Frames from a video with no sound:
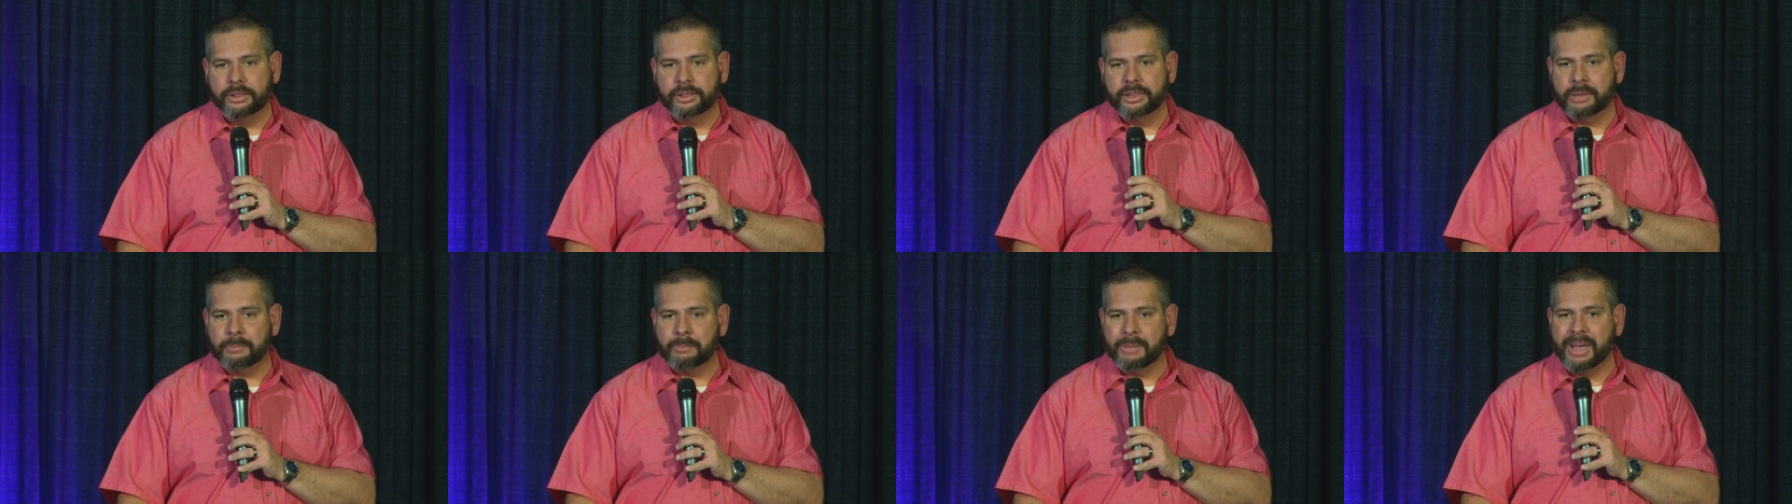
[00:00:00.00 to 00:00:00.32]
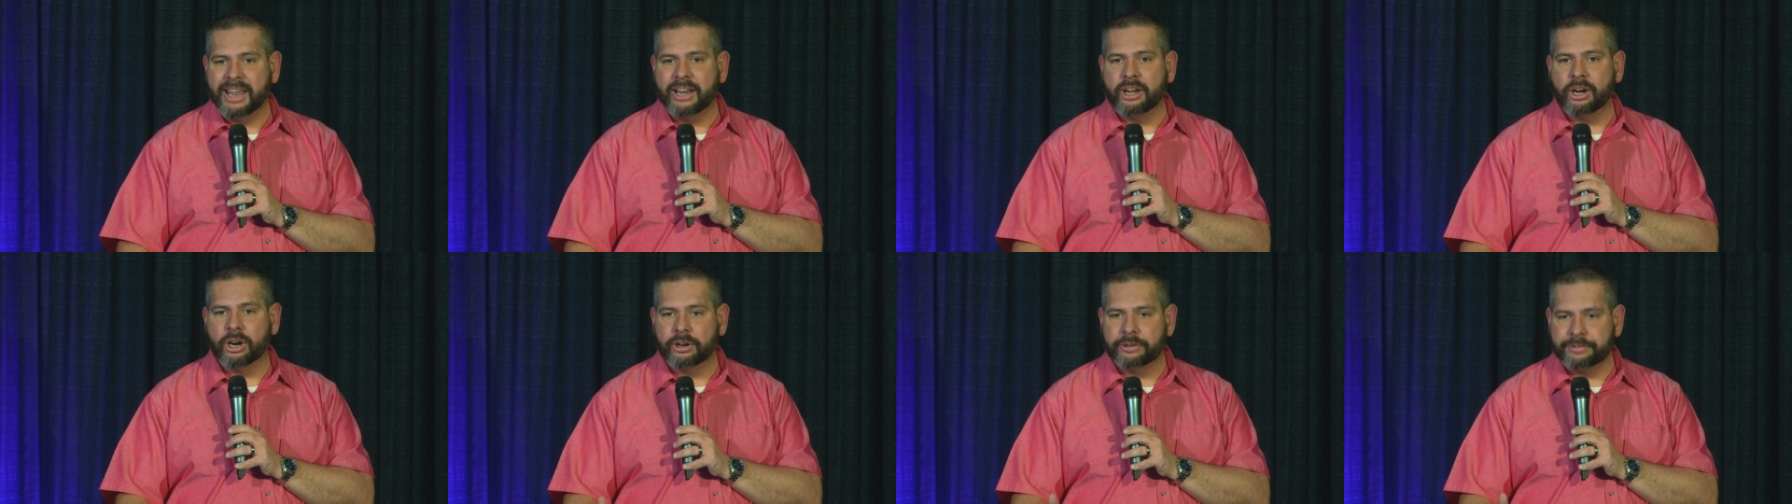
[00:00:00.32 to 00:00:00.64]
that
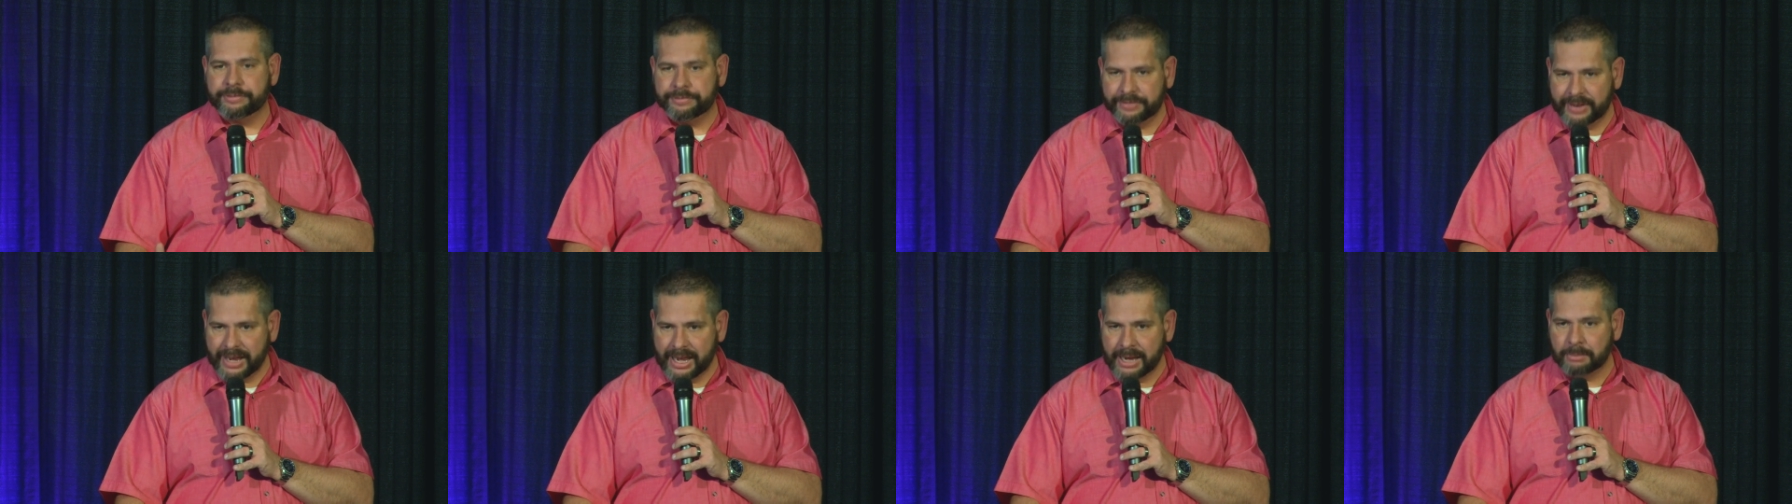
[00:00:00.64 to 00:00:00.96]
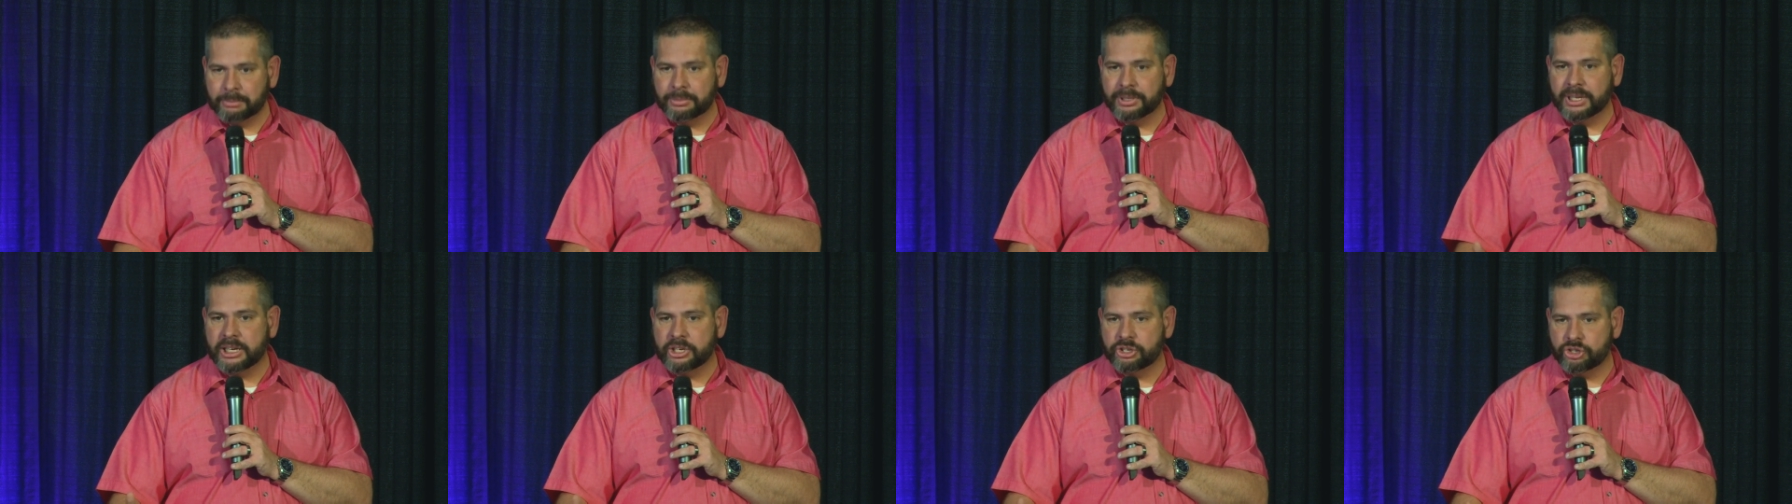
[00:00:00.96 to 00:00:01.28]
made her
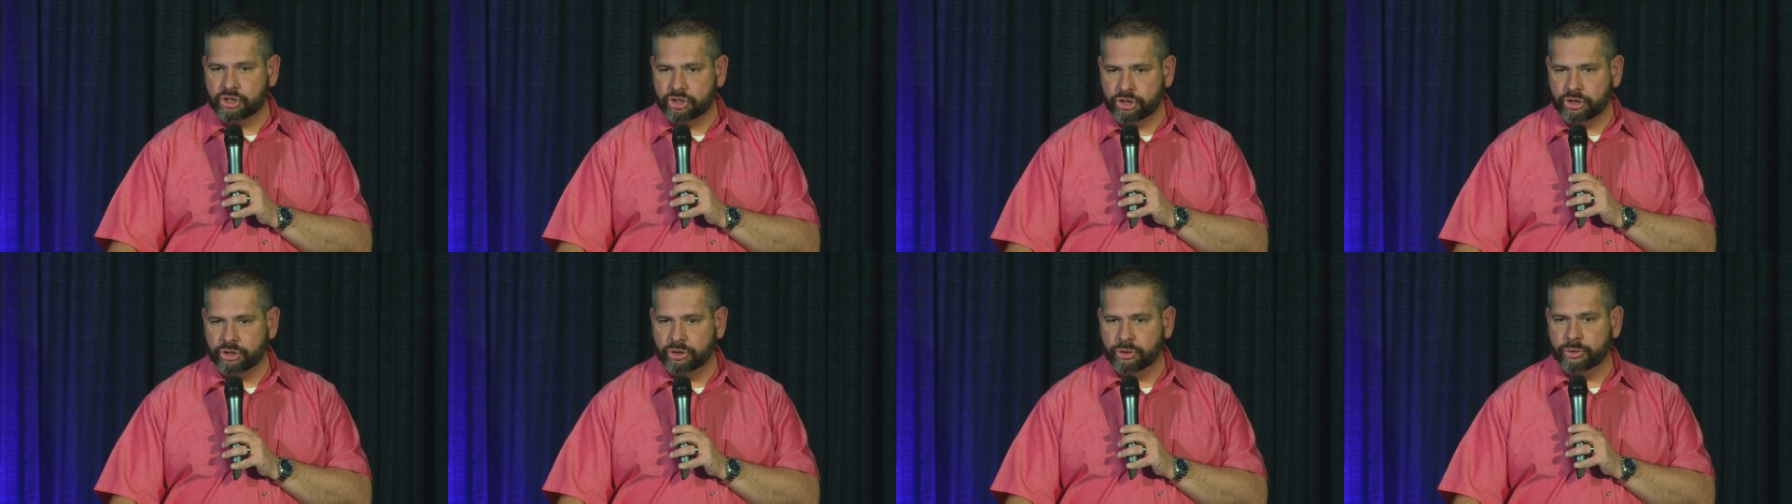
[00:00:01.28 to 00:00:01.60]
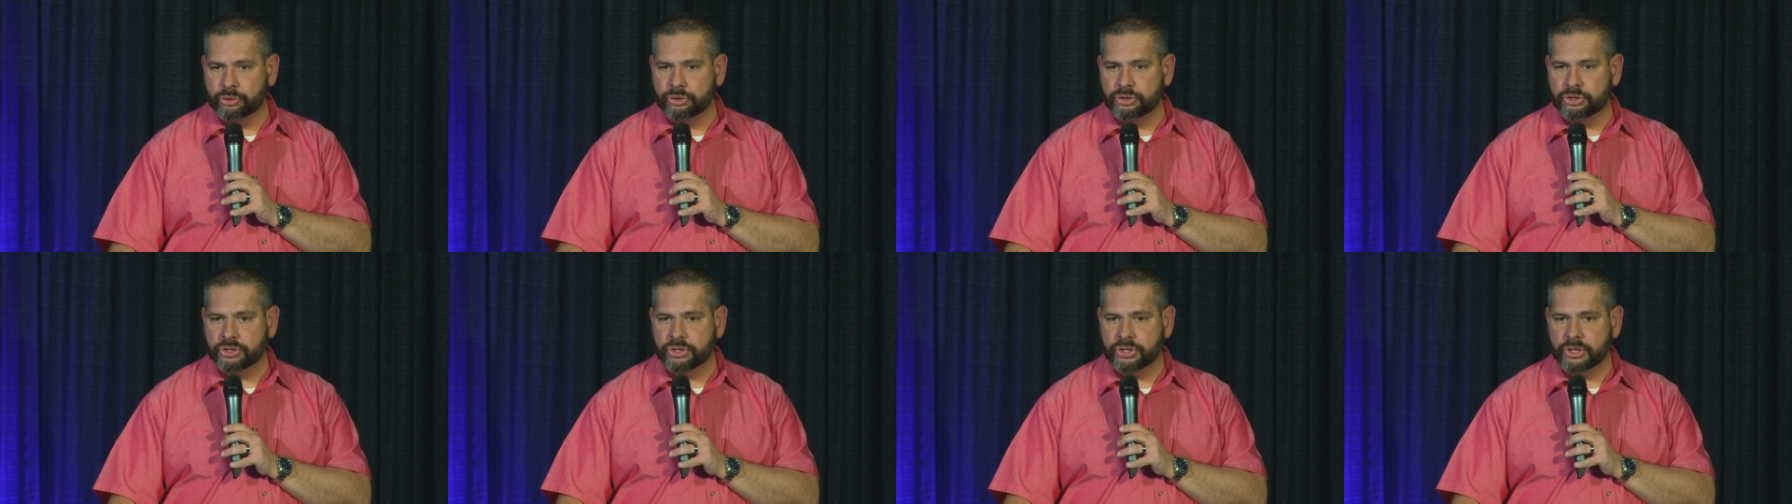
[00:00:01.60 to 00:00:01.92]
family
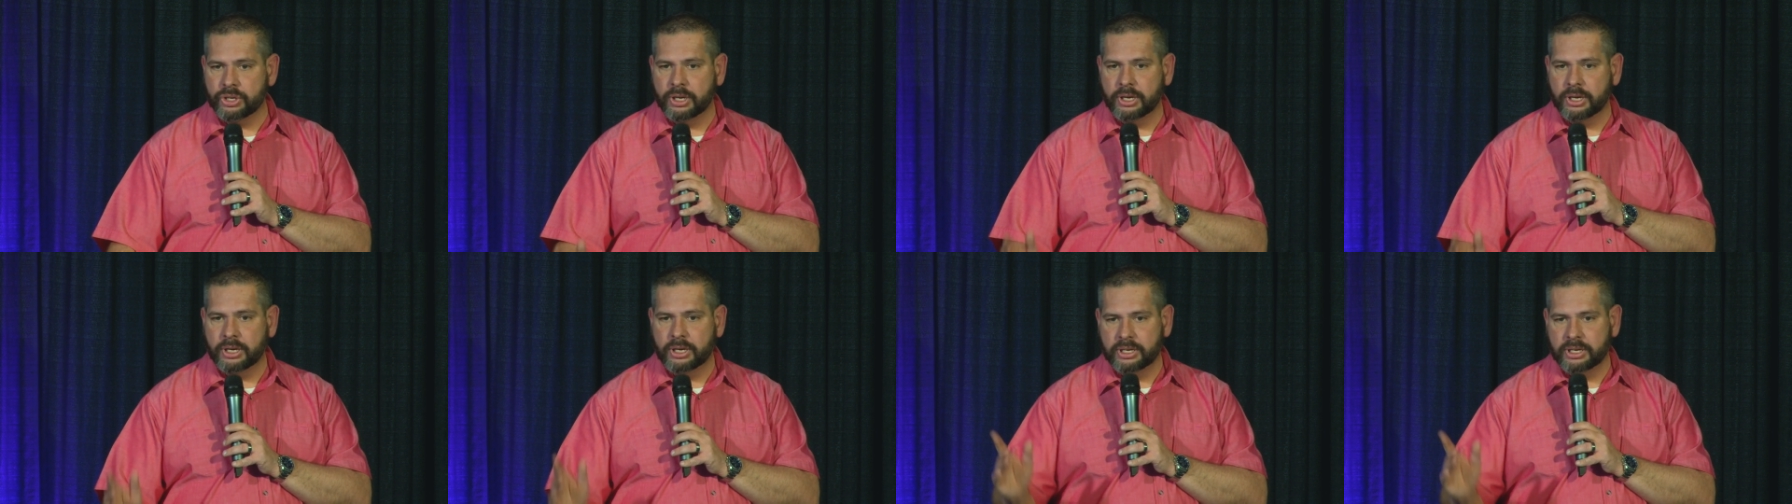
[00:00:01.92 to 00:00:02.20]
choose